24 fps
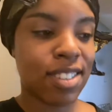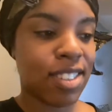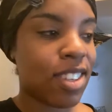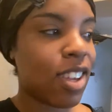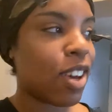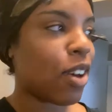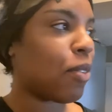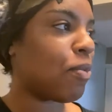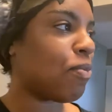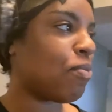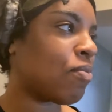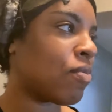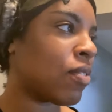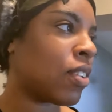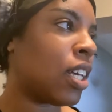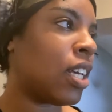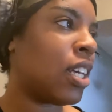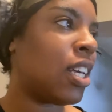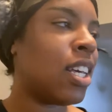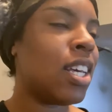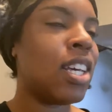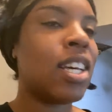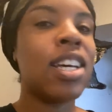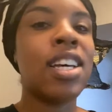So
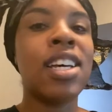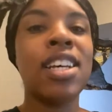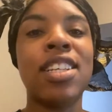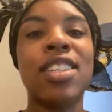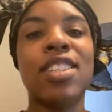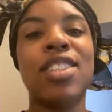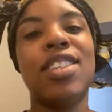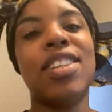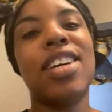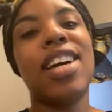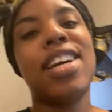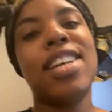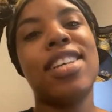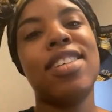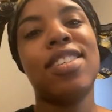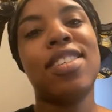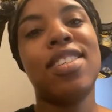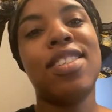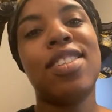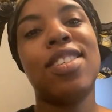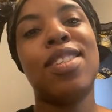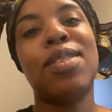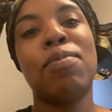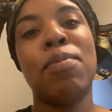see you
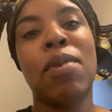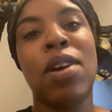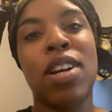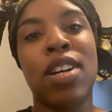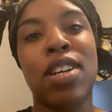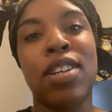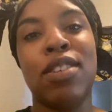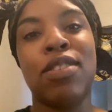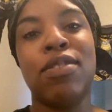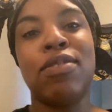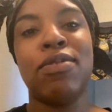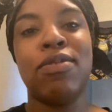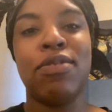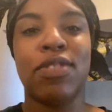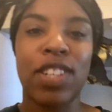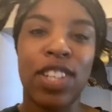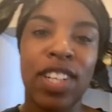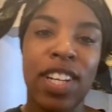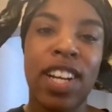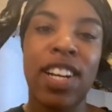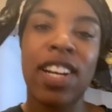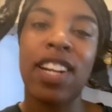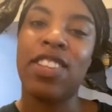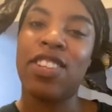guys tomorrow
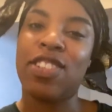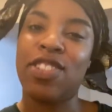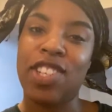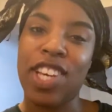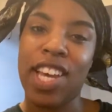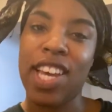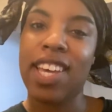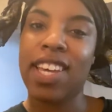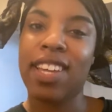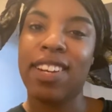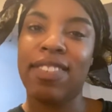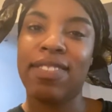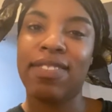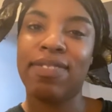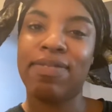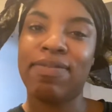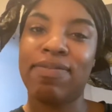for another check-in.